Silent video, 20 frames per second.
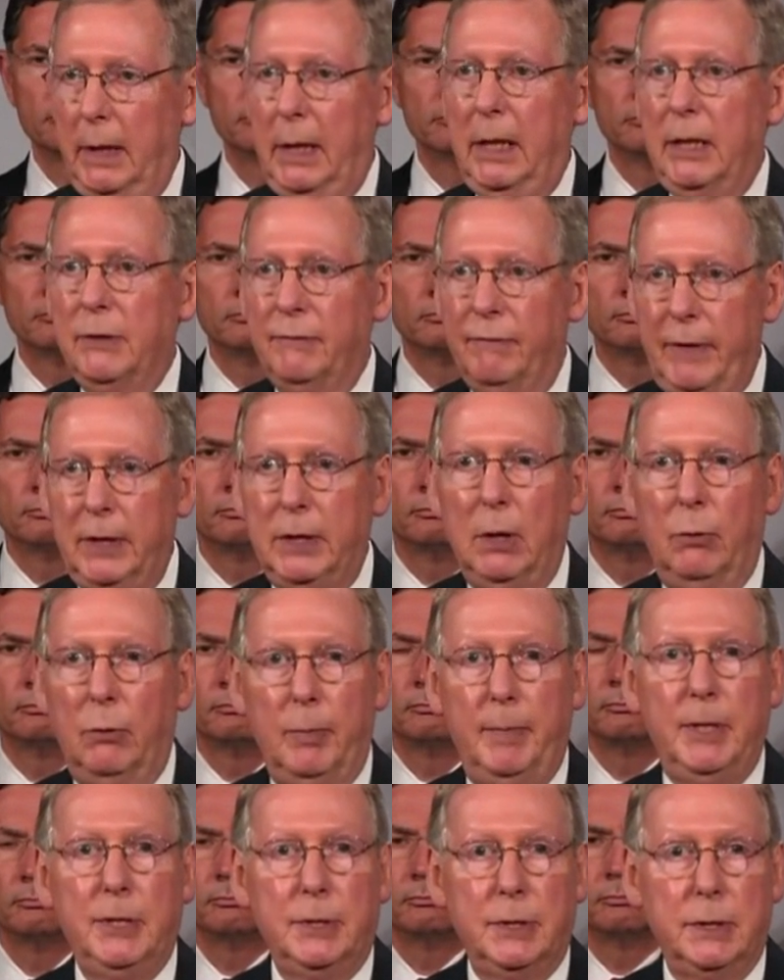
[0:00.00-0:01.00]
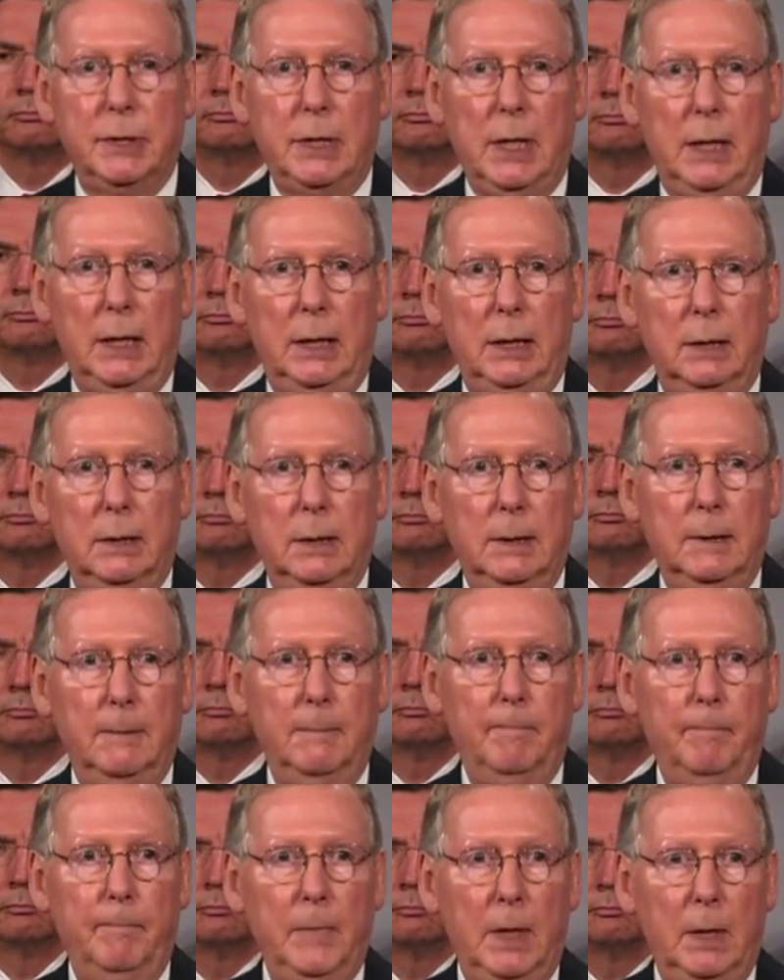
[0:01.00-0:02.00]
his veto would be sustained
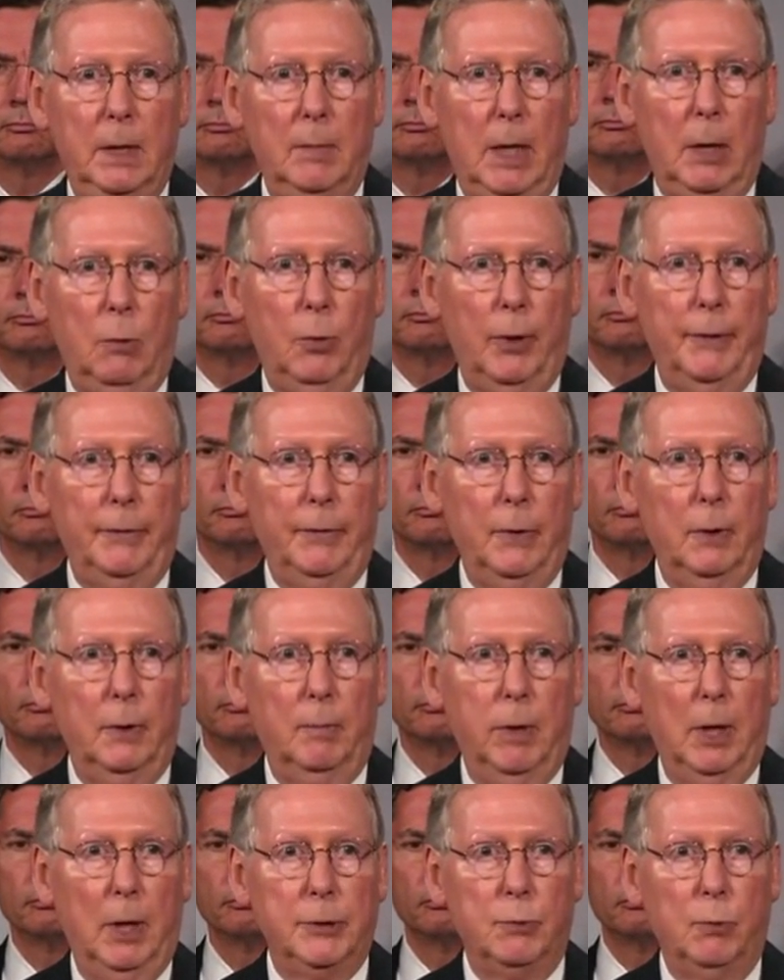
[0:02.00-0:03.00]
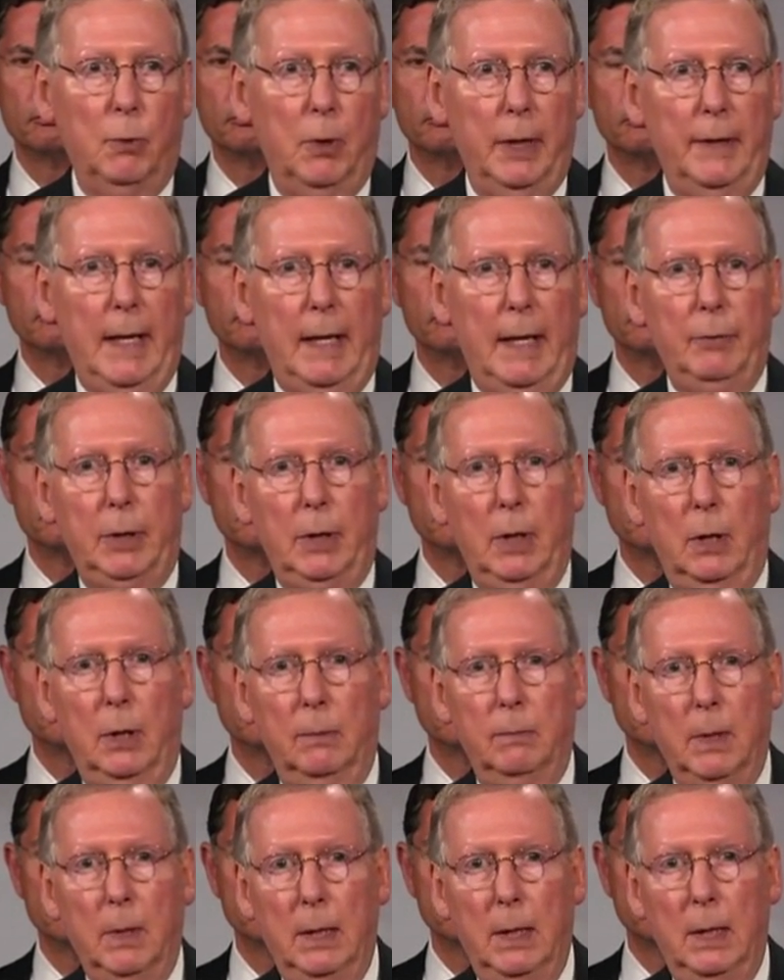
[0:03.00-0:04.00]
by one third plus one. That would
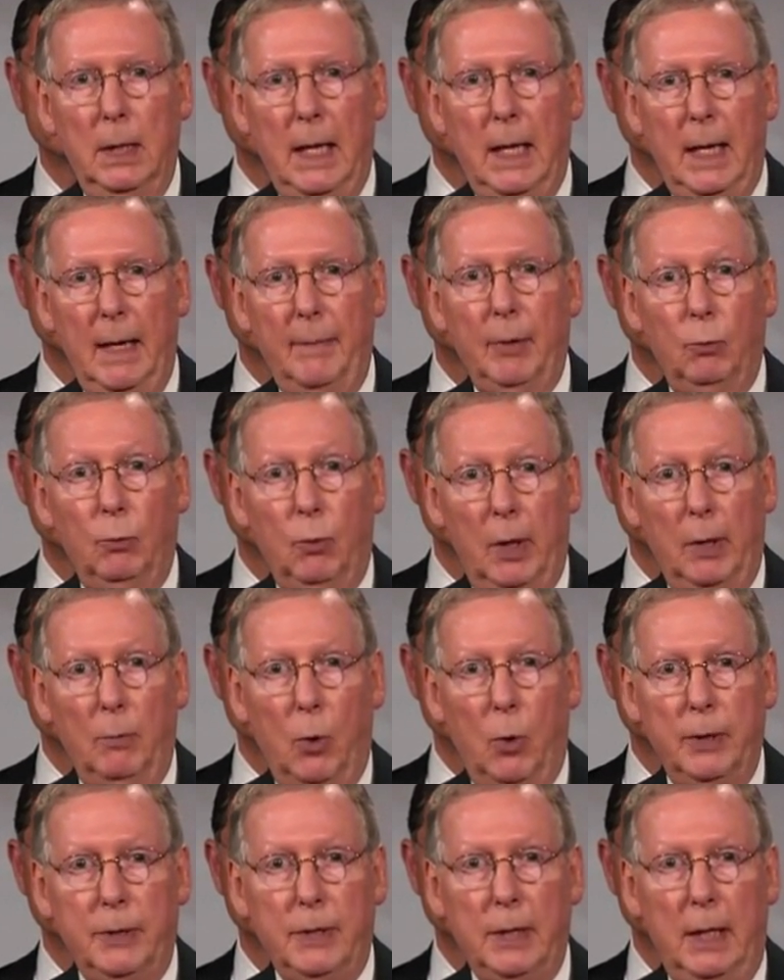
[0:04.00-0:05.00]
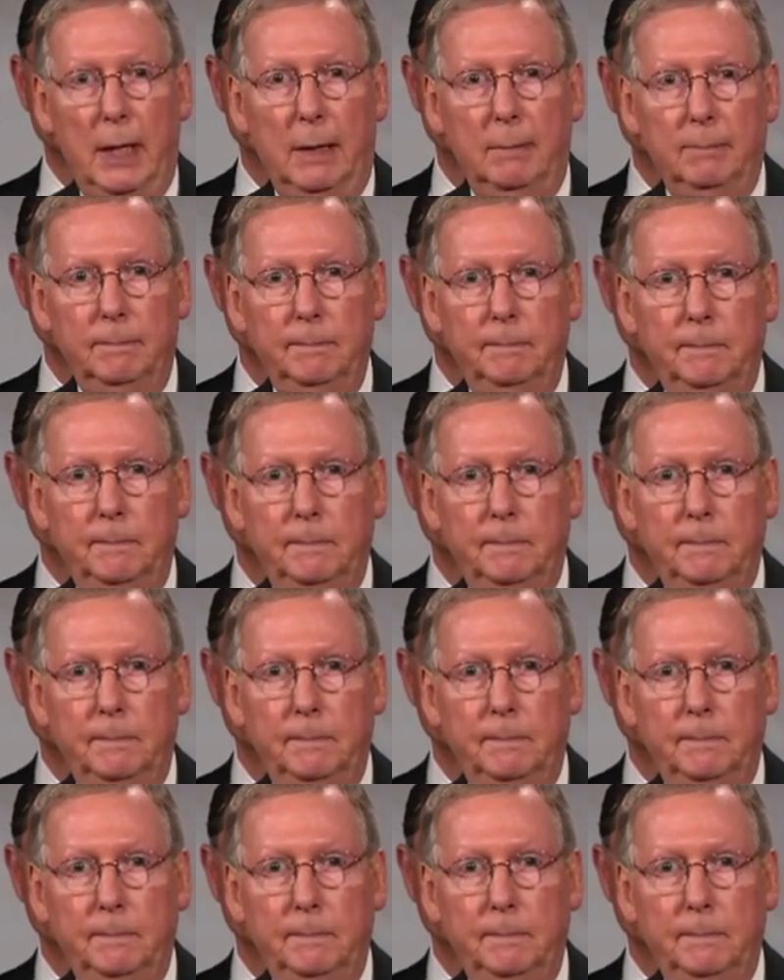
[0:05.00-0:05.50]
go happen one more time